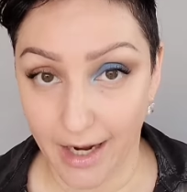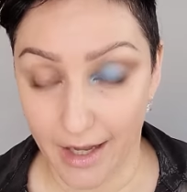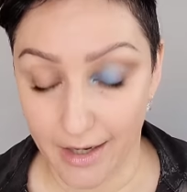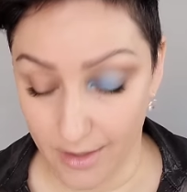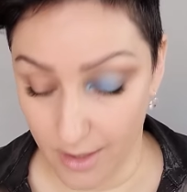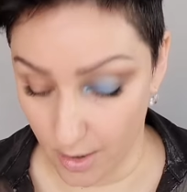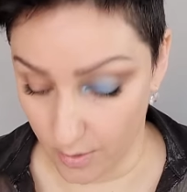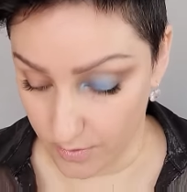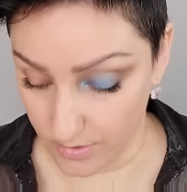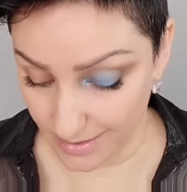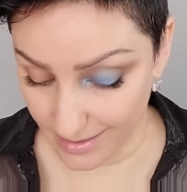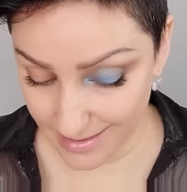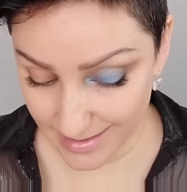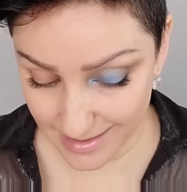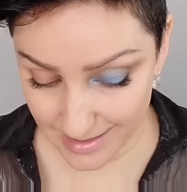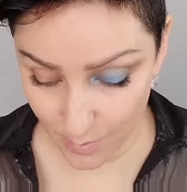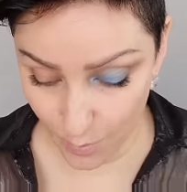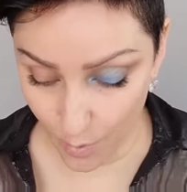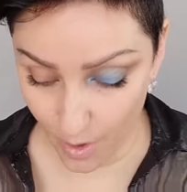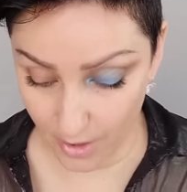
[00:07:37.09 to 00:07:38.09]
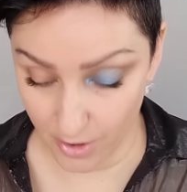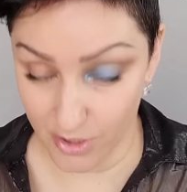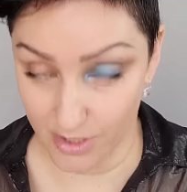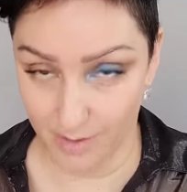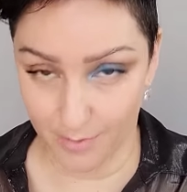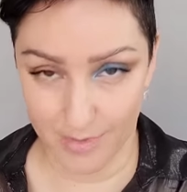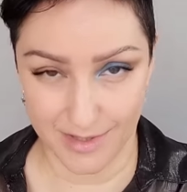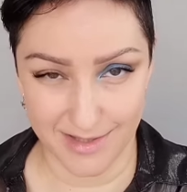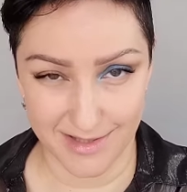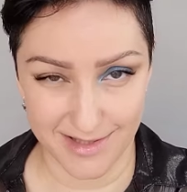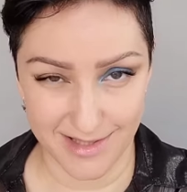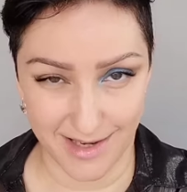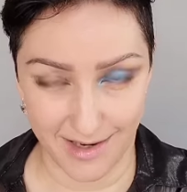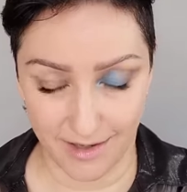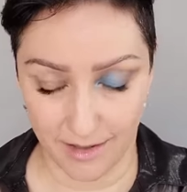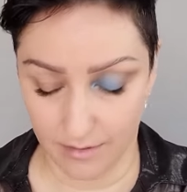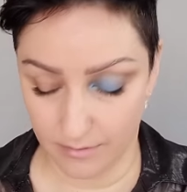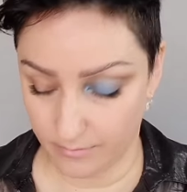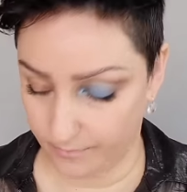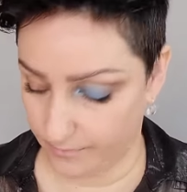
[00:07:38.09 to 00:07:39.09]
I gotta know. So let's swatch them and
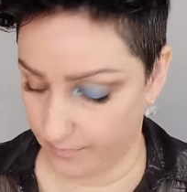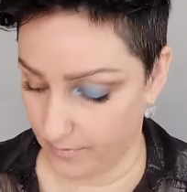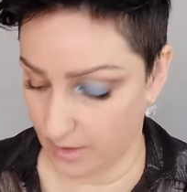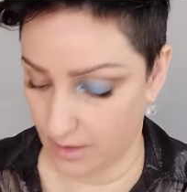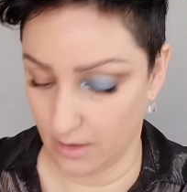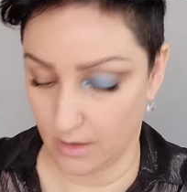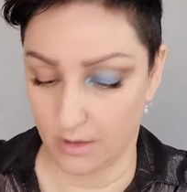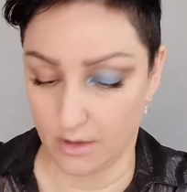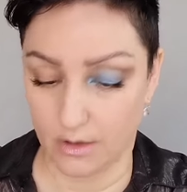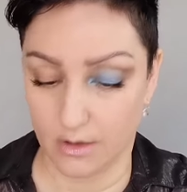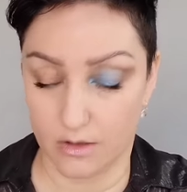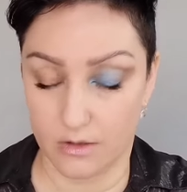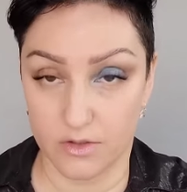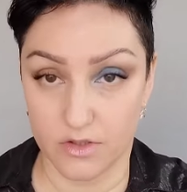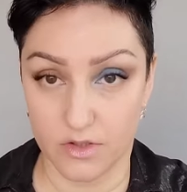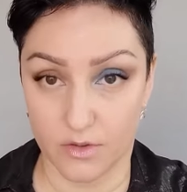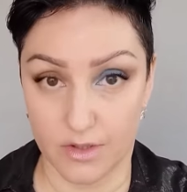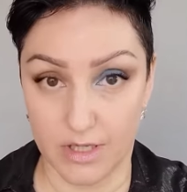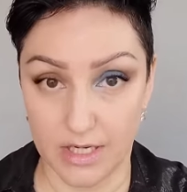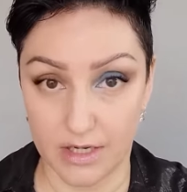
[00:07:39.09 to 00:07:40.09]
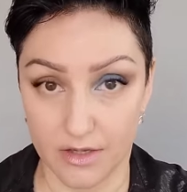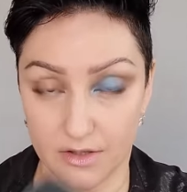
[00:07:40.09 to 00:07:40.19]
see. So